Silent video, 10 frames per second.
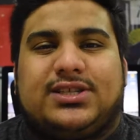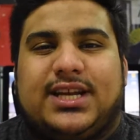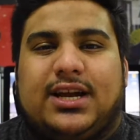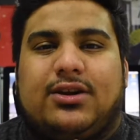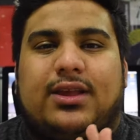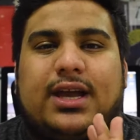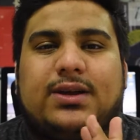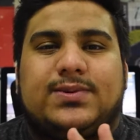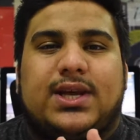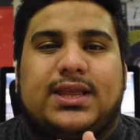standard that
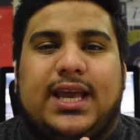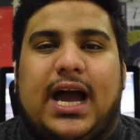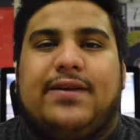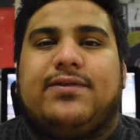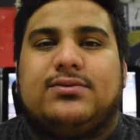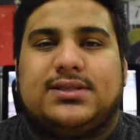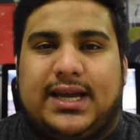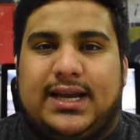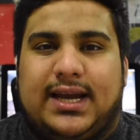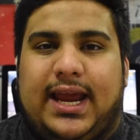comes on the iPhone
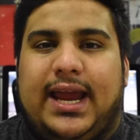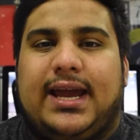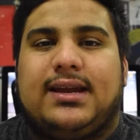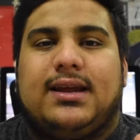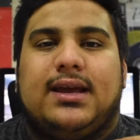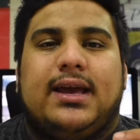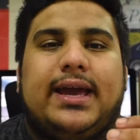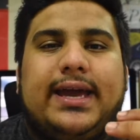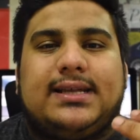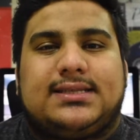10, and
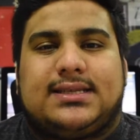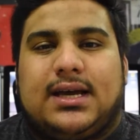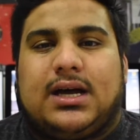it's